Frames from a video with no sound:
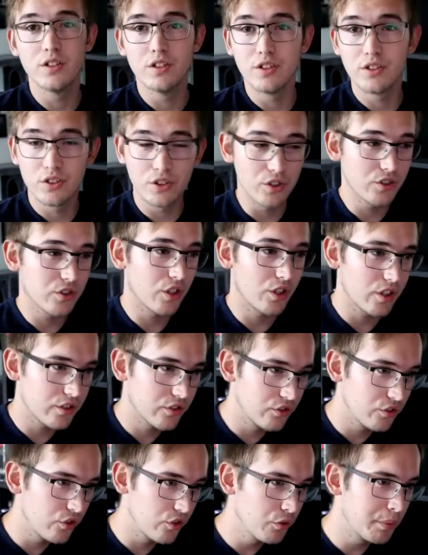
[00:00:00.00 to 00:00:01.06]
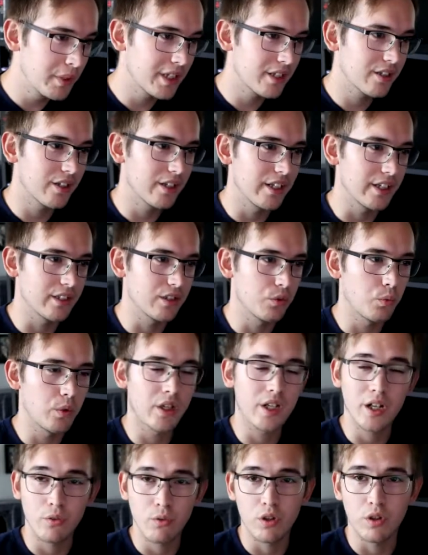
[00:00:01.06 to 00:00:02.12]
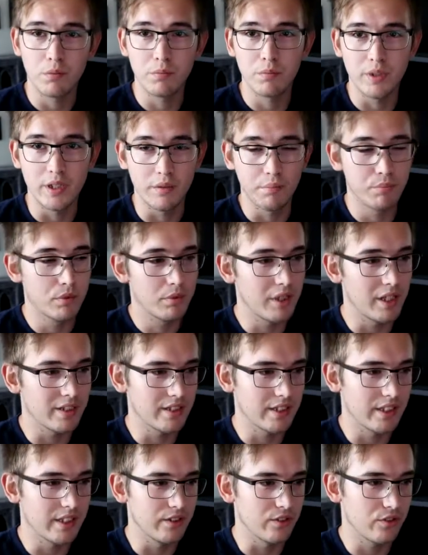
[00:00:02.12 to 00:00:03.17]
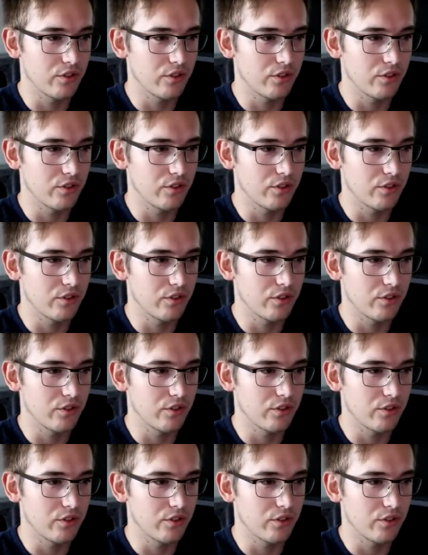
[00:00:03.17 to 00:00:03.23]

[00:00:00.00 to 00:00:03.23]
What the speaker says: So it's called a tubing connector, what I will be placing here.